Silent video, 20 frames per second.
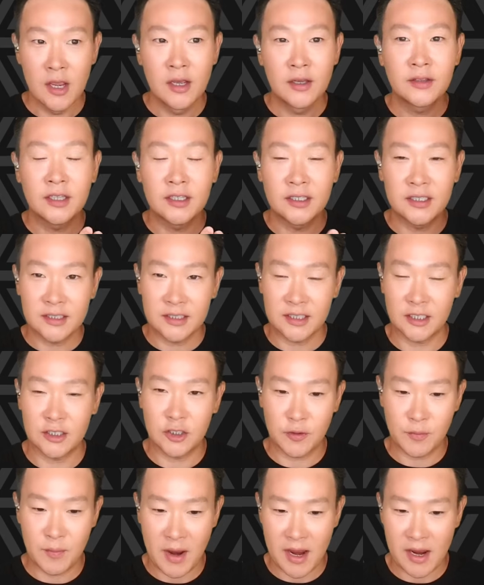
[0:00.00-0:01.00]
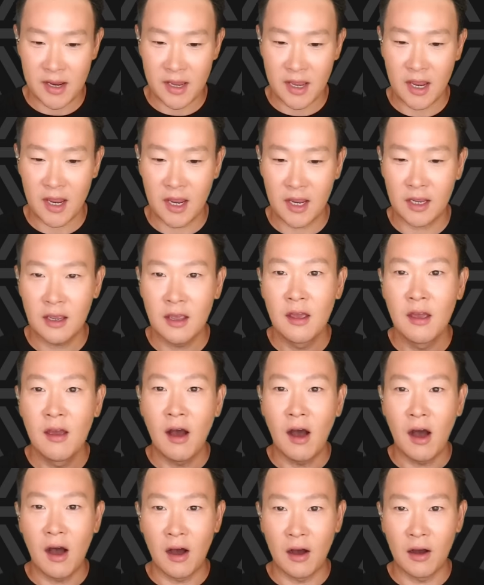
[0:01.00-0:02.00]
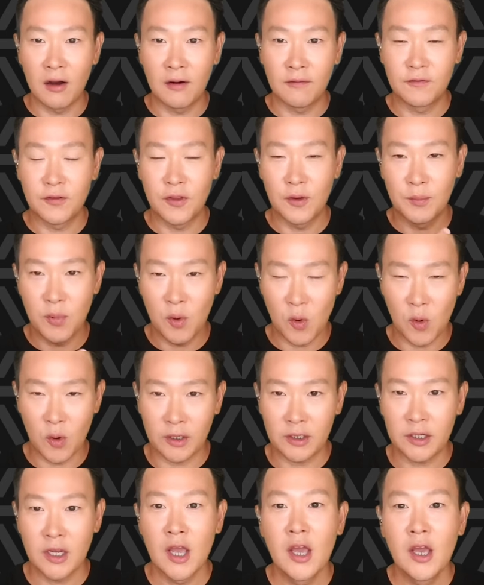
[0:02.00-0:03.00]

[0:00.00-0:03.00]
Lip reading: the decision making of the board.